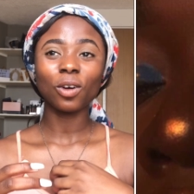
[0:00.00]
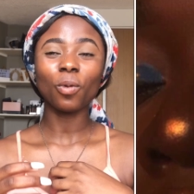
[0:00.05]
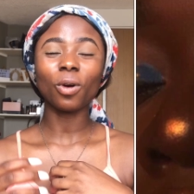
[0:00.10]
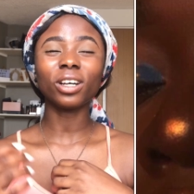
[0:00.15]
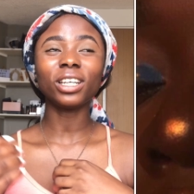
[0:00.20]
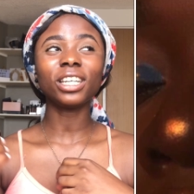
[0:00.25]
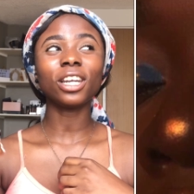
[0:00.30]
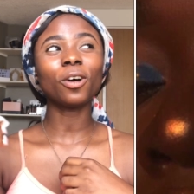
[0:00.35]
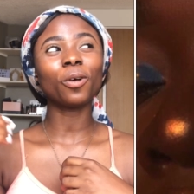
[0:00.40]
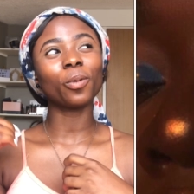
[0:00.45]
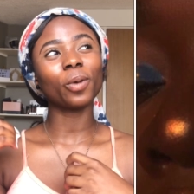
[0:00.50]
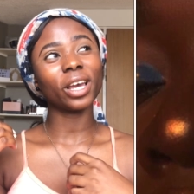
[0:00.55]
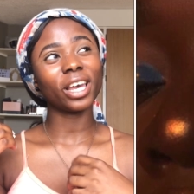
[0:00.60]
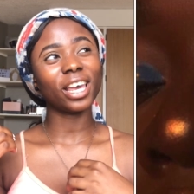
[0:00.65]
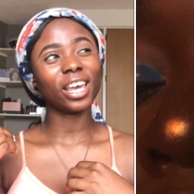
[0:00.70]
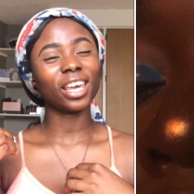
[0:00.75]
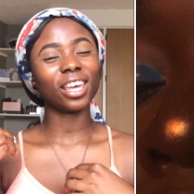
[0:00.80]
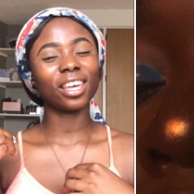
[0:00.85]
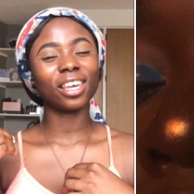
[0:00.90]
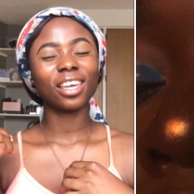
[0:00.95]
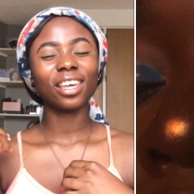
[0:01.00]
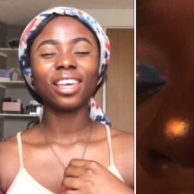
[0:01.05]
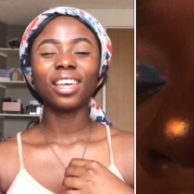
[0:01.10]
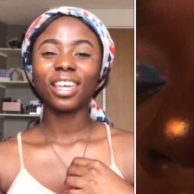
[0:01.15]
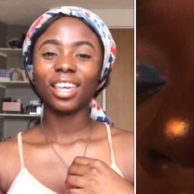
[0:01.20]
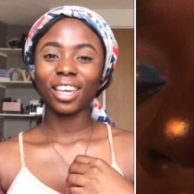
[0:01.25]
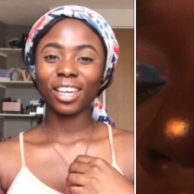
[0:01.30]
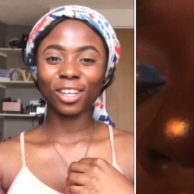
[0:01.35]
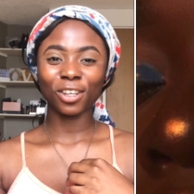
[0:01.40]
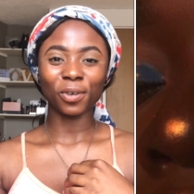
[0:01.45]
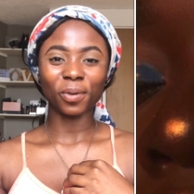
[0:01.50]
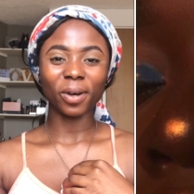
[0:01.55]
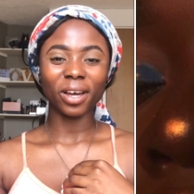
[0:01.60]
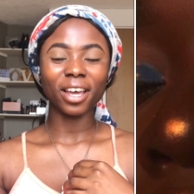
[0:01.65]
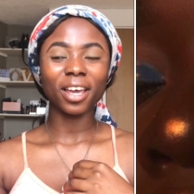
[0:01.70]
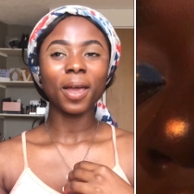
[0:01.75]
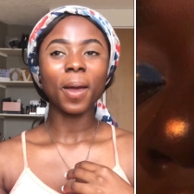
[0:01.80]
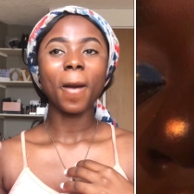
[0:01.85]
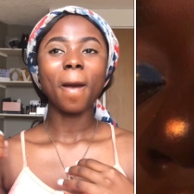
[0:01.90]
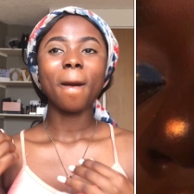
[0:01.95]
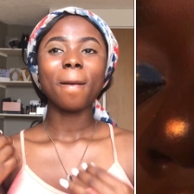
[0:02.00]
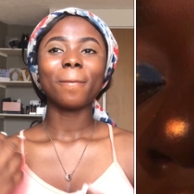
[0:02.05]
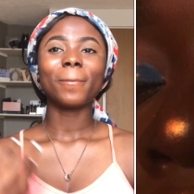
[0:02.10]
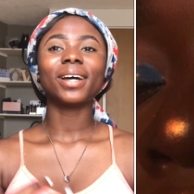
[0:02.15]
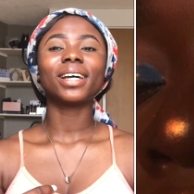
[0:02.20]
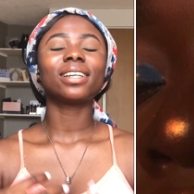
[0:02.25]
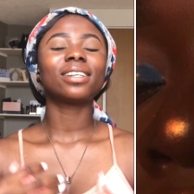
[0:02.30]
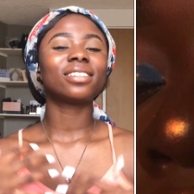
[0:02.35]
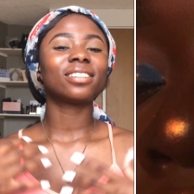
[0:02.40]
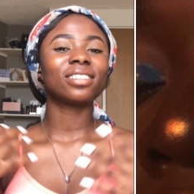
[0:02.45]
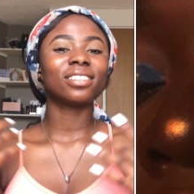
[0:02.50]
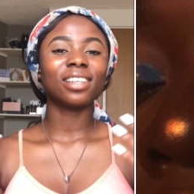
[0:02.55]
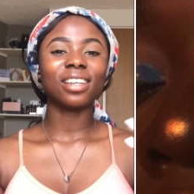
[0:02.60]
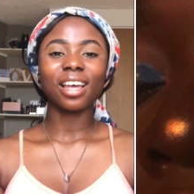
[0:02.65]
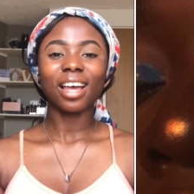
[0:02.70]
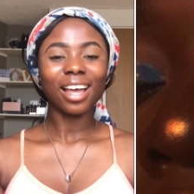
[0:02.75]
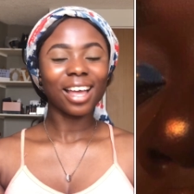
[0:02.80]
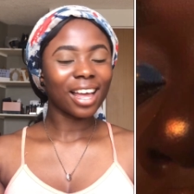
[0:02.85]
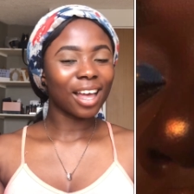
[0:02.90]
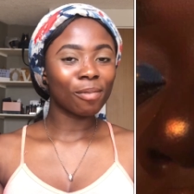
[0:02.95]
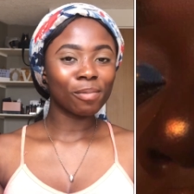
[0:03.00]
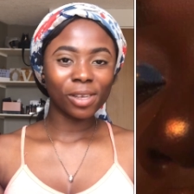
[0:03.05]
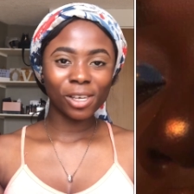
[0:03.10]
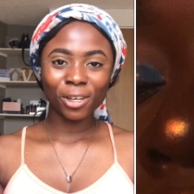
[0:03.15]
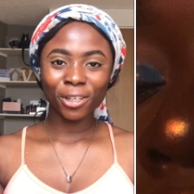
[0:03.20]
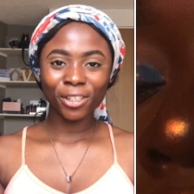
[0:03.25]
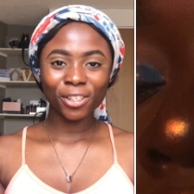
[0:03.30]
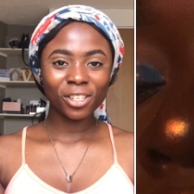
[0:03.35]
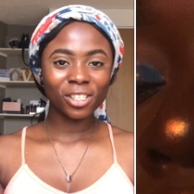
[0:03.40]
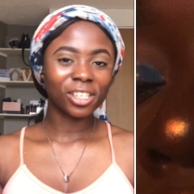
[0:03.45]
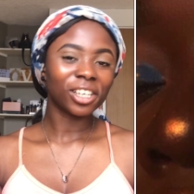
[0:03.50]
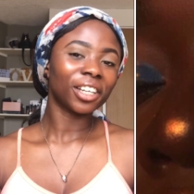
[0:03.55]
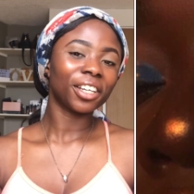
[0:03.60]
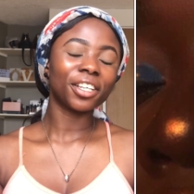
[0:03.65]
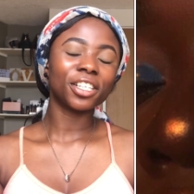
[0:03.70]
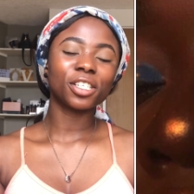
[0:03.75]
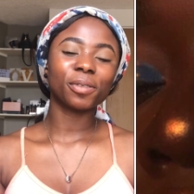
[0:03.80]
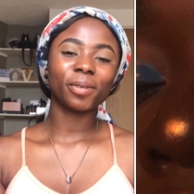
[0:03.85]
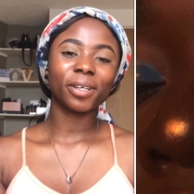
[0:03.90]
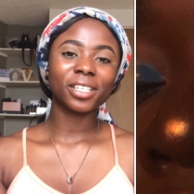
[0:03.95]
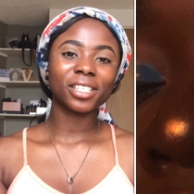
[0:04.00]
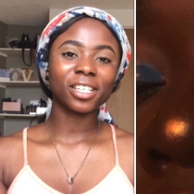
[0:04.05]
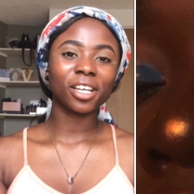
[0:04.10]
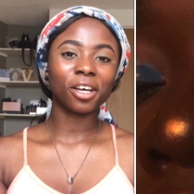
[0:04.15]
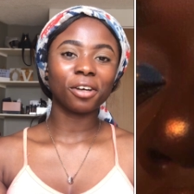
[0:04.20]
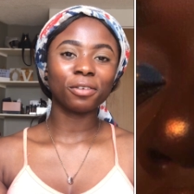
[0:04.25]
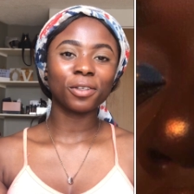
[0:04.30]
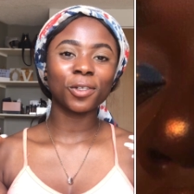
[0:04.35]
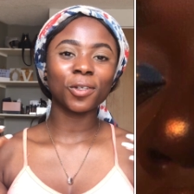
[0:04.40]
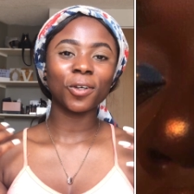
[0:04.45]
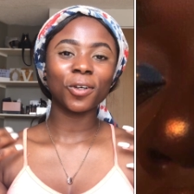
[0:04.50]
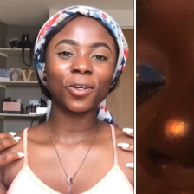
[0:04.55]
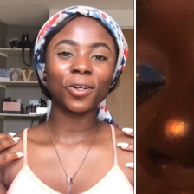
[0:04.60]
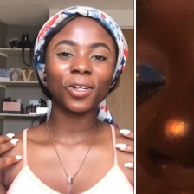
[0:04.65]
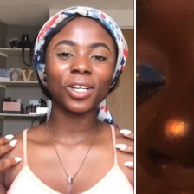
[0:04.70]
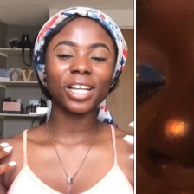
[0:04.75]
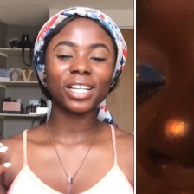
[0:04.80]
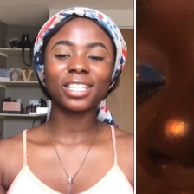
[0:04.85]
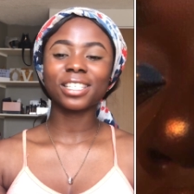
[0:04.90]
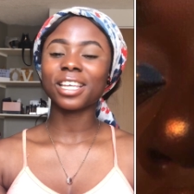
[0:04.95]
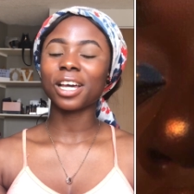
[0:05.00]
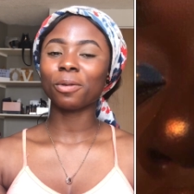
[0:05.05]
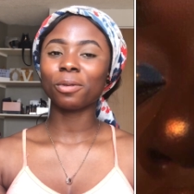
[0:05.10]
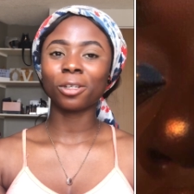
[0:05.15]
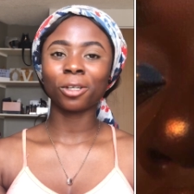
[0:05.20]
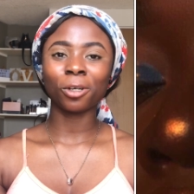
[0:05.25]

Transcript: Well, in a way, in a way, but I'm here to challenge myself. So let's see how